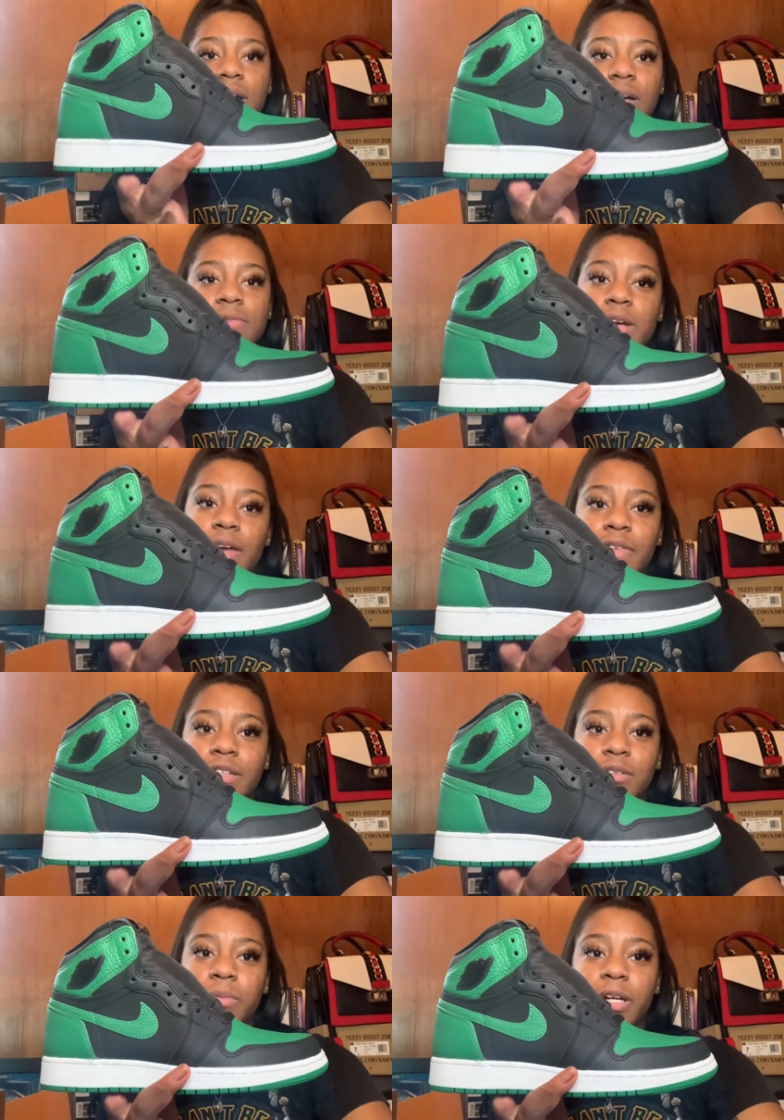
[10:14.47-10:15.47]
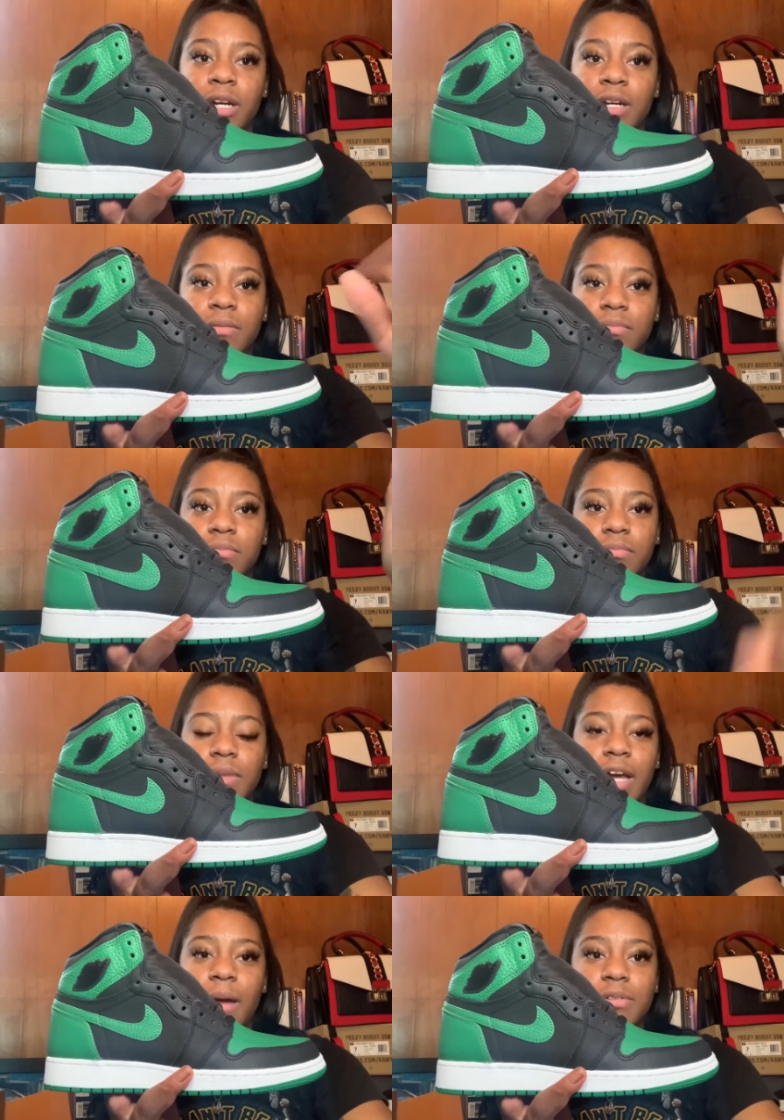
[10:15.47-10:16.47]
I'm sorry if it looked weird.
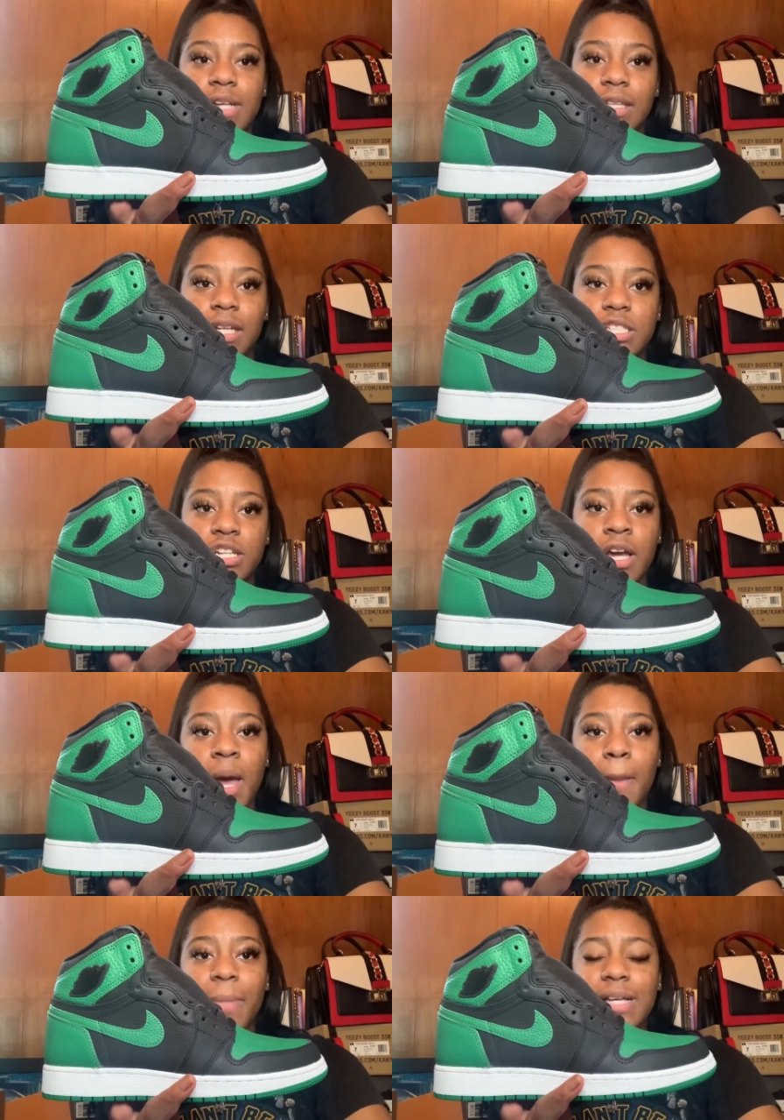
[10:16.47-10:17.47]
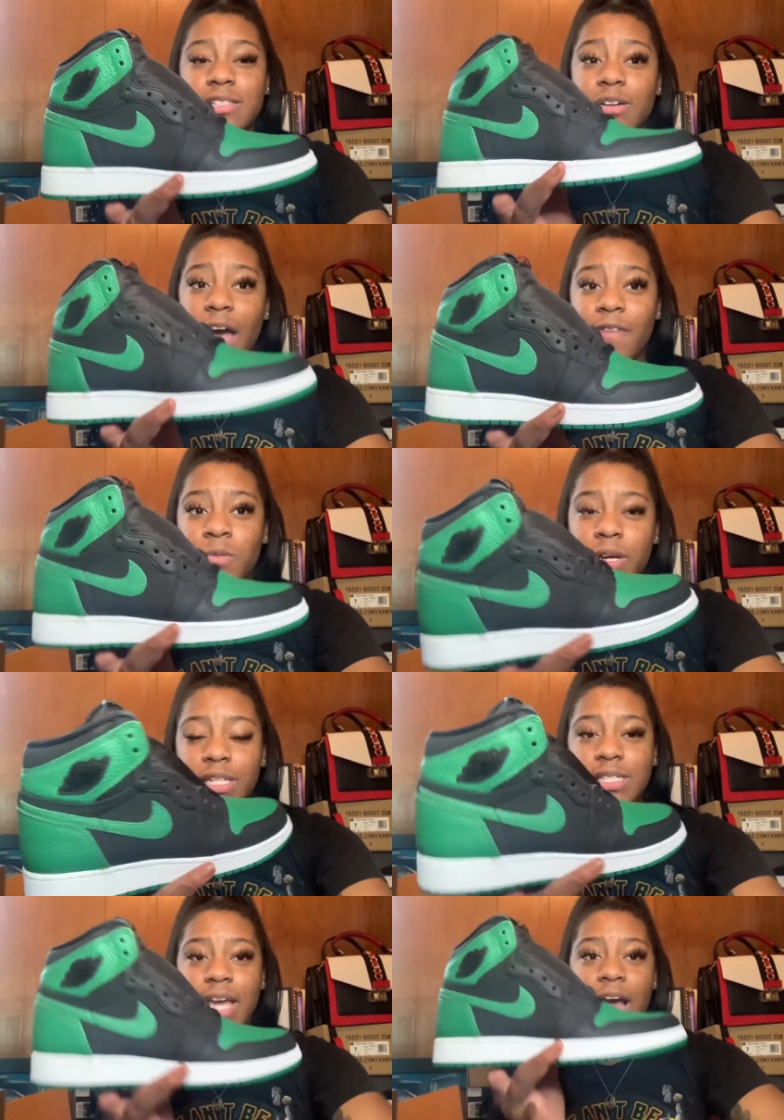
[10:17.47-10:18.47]
My camera's got the glitching. But I still haven't worn
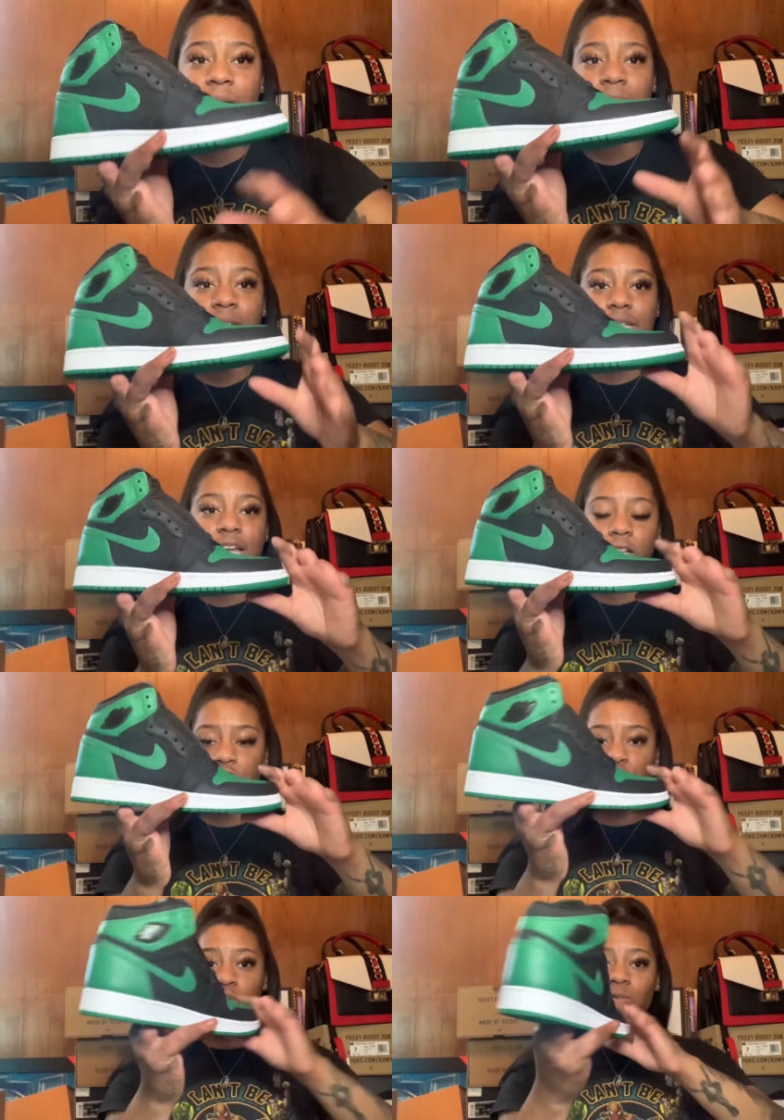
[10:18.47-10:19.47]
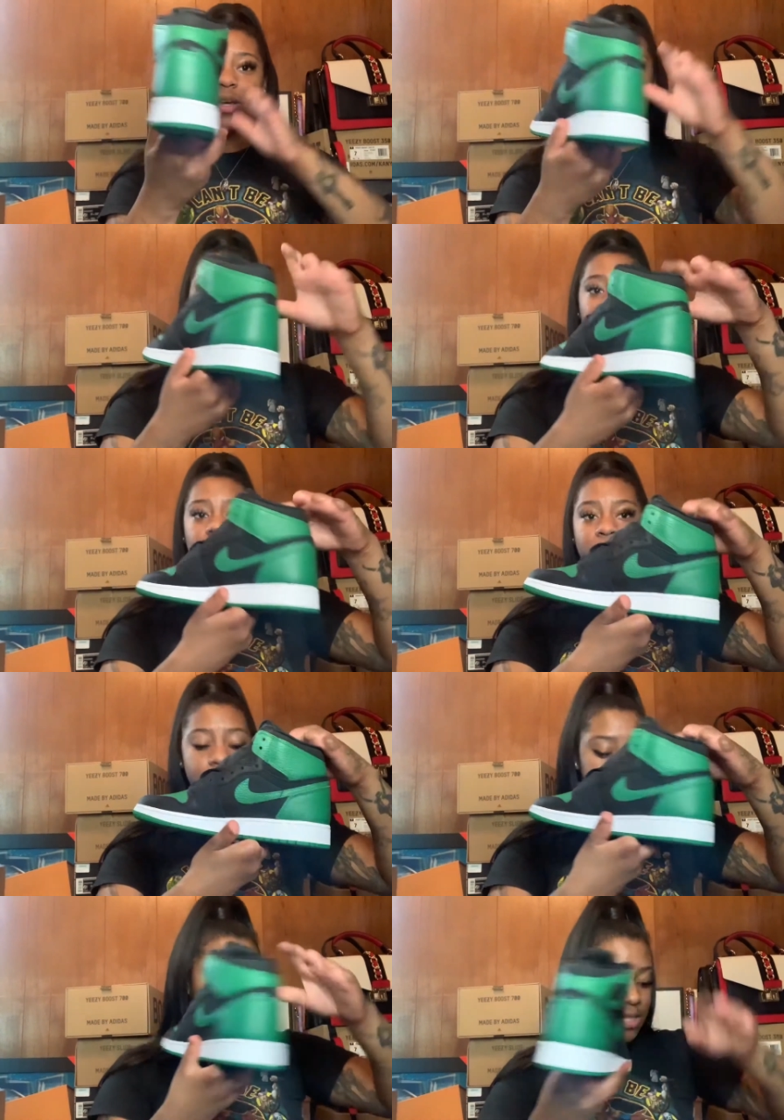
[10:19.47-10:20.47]
these yet. I'm not exactly sure when I'm gonna
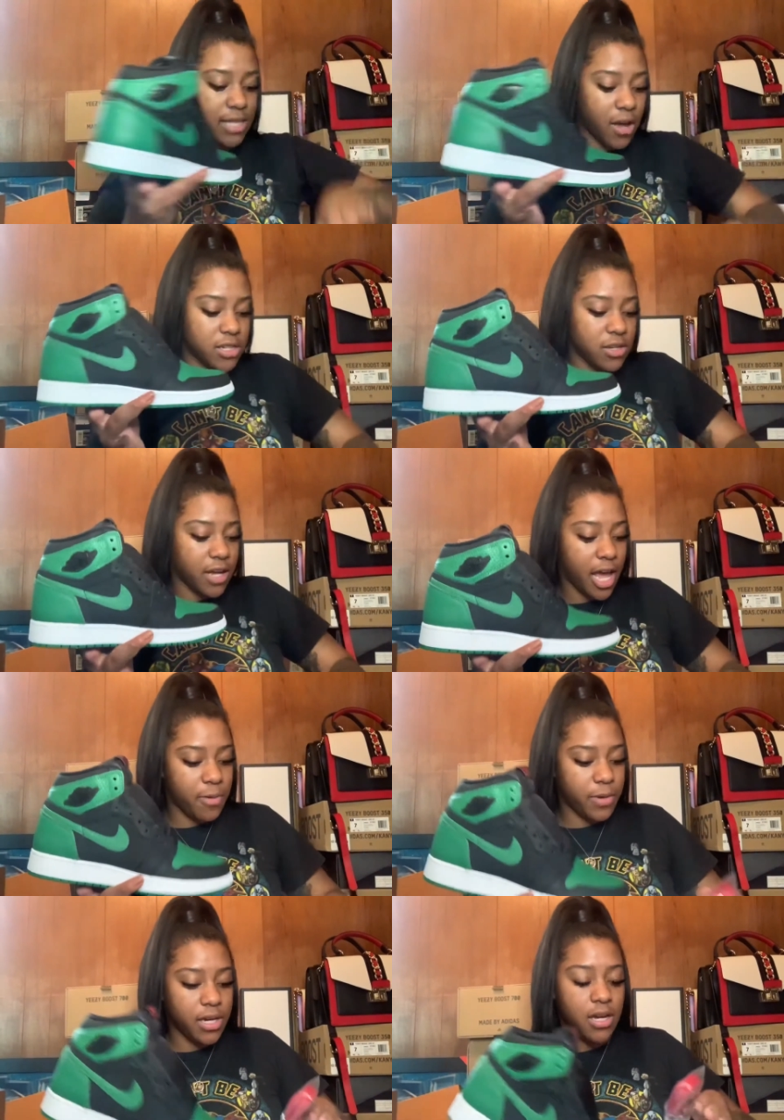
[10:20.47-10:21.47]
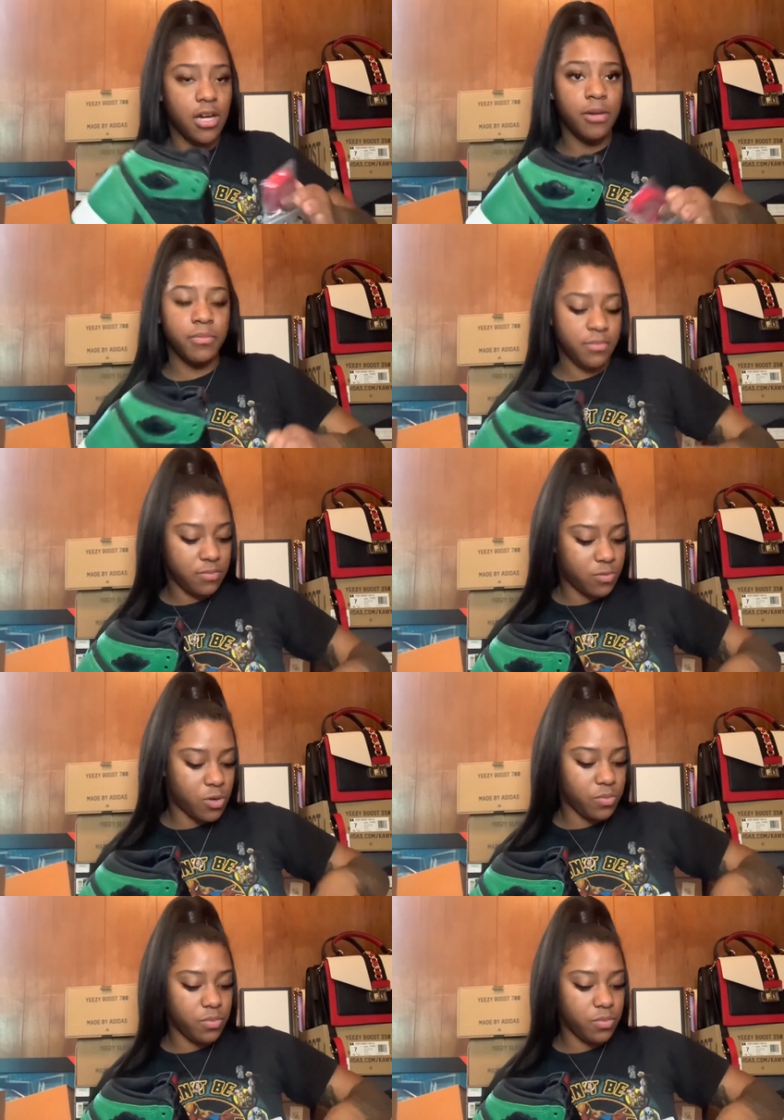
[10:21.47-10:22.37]
wear these. They also came with a um oh,